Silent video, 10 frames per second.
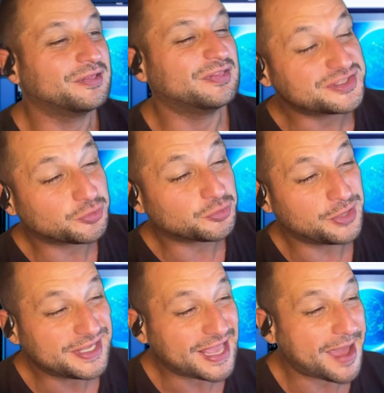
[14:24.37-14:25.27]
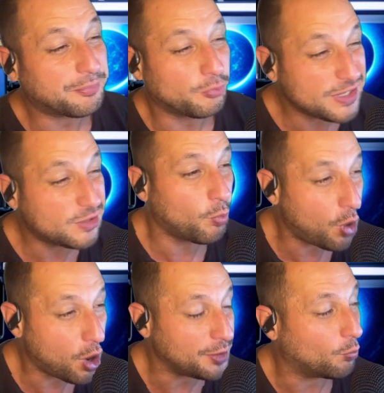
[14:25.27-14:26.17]
Let's recap week
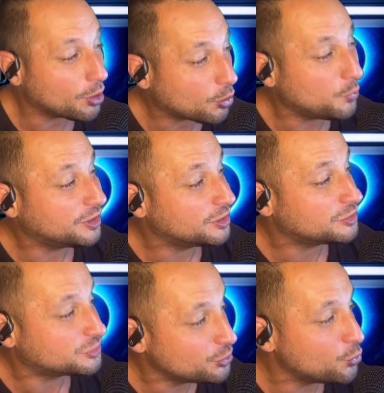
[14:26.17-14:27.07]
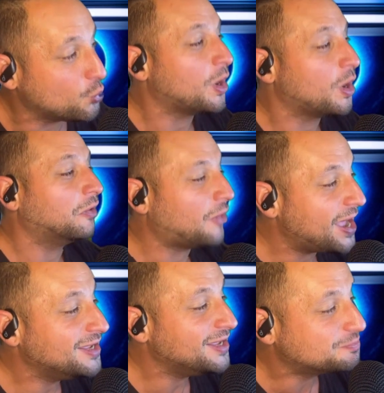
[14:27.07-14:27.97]
1. What are we going to do?
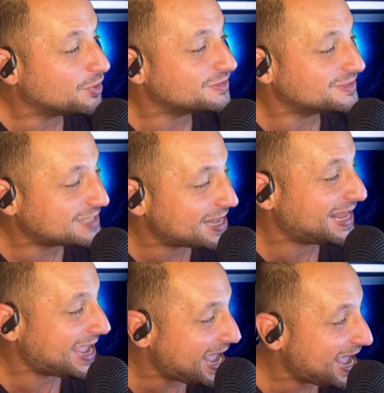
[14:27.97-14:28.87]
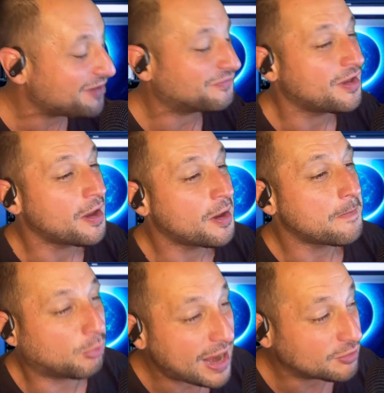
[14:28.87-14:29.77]
Lions plus
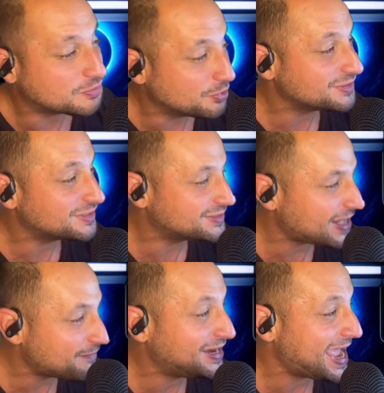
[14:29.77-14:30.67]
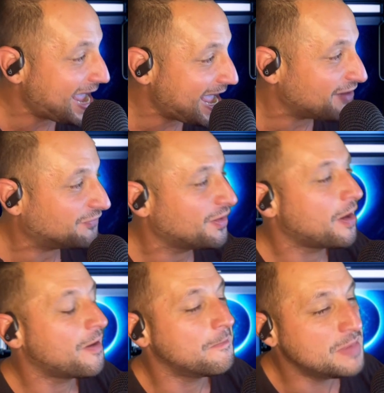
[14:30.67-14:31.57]
10.5. Browns plus 7.5.
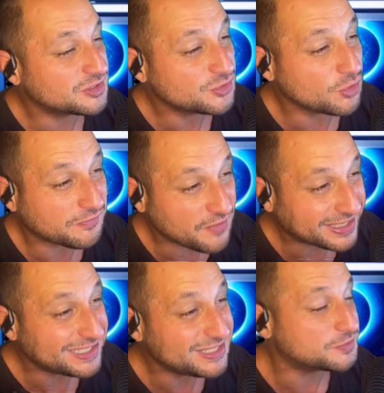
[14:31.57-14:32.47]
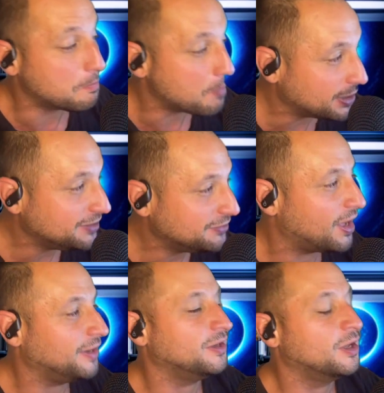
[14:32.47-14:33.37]
Minnesota Vikings money
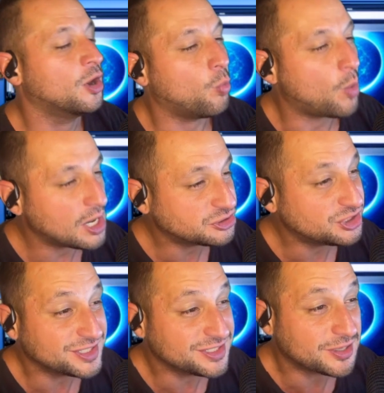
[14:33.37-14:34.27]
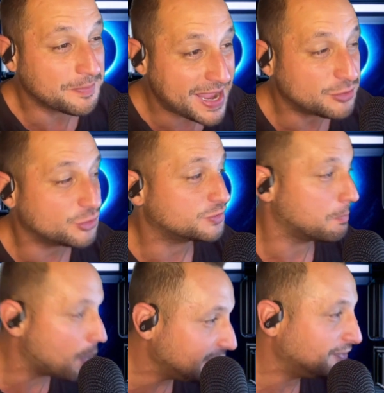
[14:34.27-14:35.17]
line. Washington
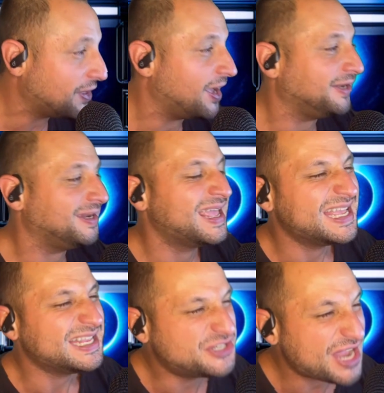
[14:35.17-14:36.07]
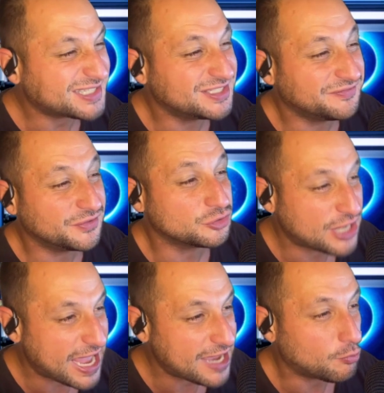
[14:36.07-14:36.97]
Commanders money line.
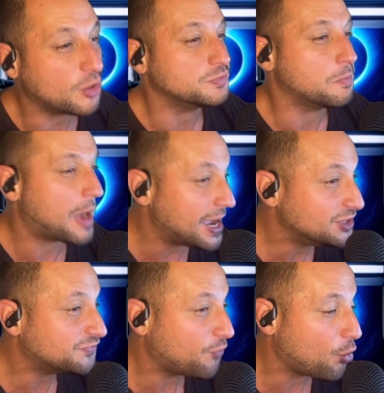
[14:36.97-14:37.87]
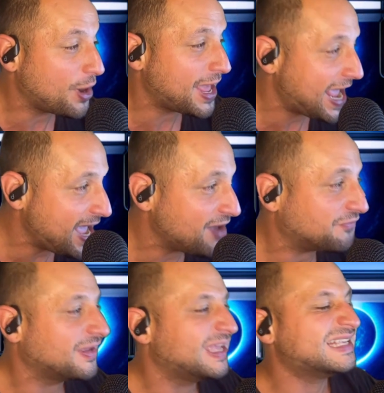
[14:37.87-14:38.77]
Jacksonville Jaguars minus
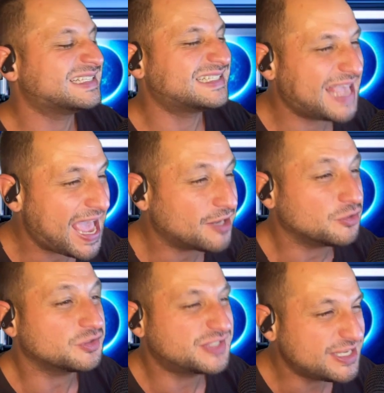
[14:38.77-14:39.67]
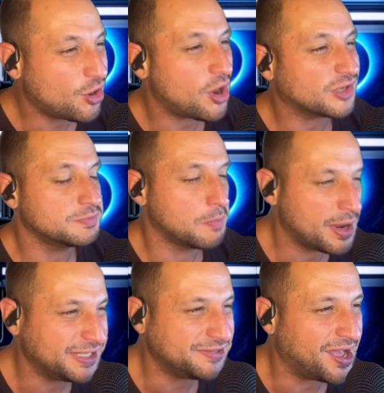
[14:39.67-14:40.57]
4.5. Seattle
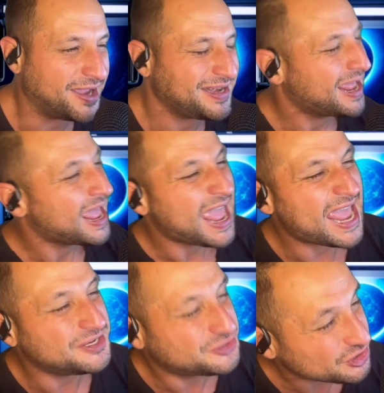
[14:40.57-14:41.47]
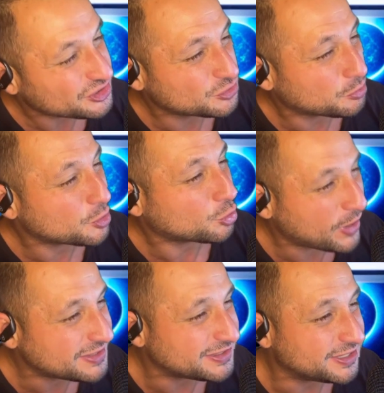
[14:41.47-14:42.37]
Seahawks money line. And just because we're
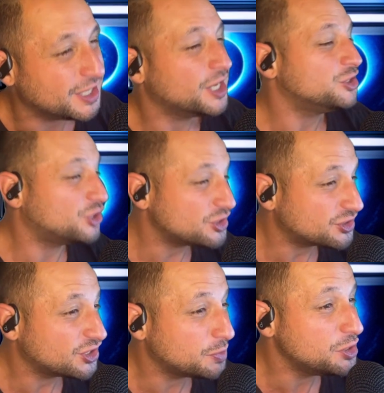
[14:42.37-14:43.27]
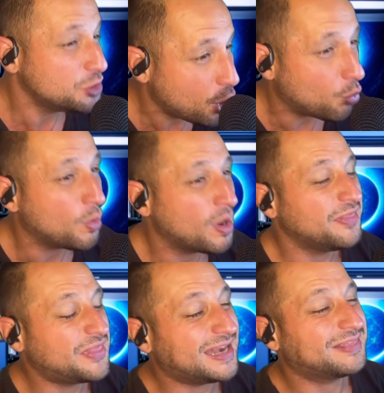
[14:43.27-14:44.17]
crazy, just because we know
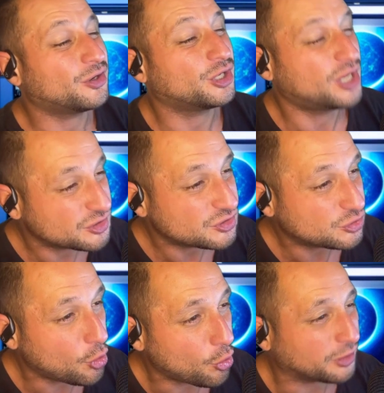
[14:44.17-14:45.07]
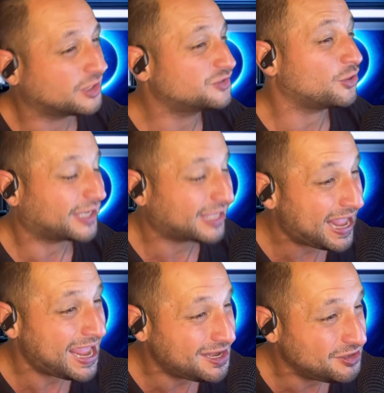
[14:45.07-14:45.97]
that they're going to score, because they're
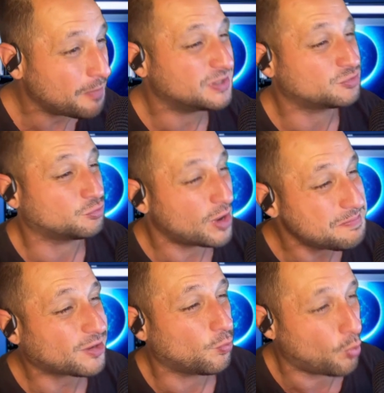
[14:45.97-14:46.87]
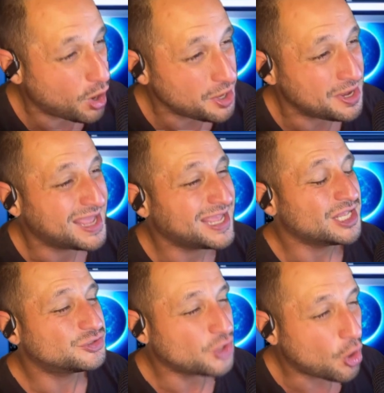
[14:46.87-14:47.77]
going to end up as running back 1,
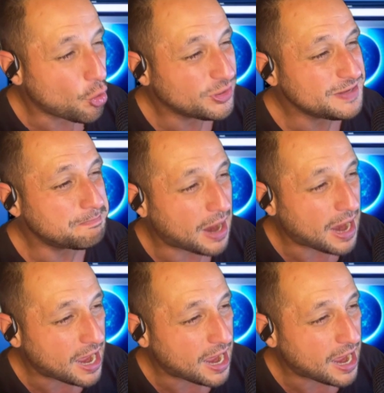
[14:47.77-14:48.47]
Tony